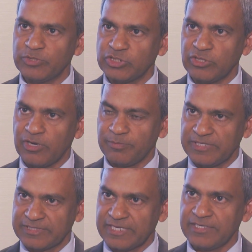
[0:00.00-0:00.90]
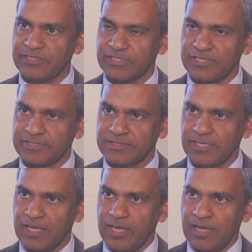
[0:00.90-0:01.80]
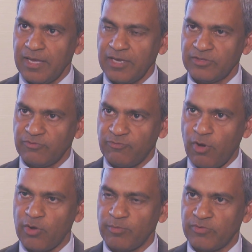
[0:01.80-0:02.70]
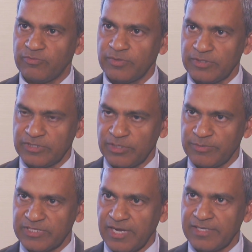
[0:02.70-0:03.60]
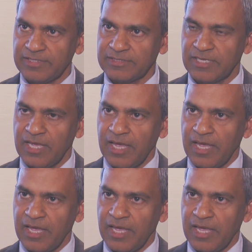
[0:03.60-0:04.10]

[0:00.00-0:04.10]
develop skin disease in the form of dermatitis,